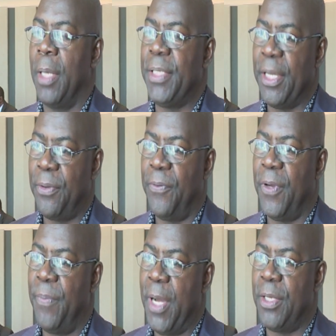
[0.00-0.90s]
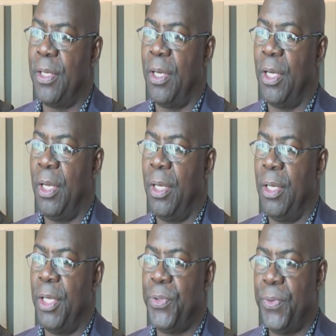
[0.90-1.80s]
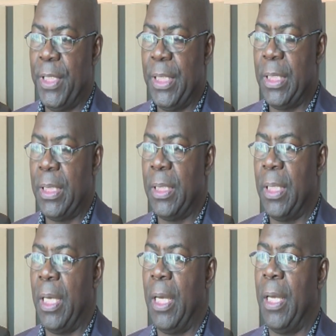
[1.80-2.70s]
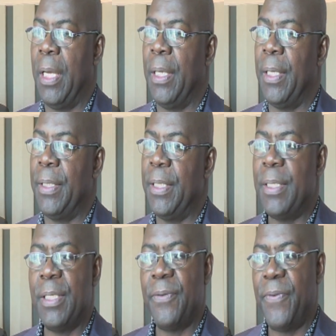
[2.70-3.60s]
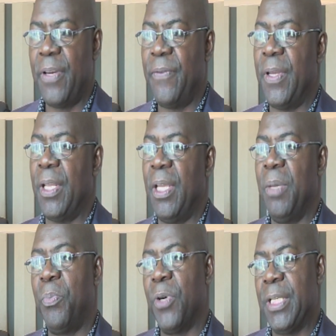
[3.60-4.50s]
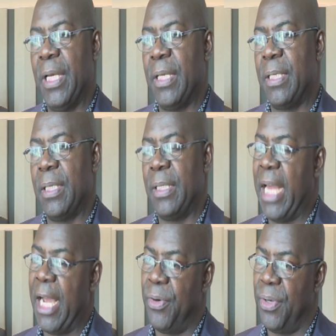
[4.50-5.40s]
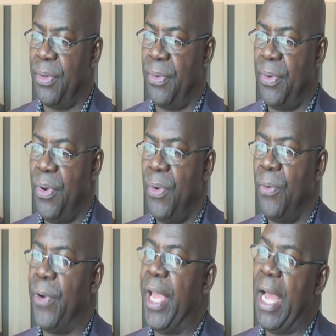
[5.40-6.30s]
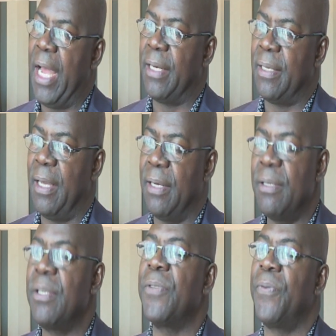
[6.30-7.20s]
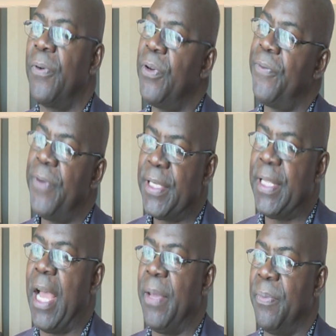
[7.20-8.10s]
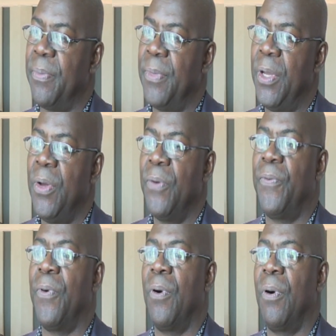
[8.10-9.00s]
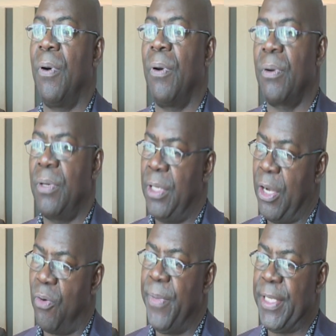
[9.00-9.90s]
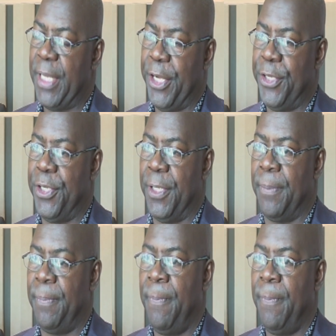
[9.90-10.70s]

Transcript: Thank you very much, Judith. This is a very, very important dialogue we had, and this is for the first time for the COMESA region.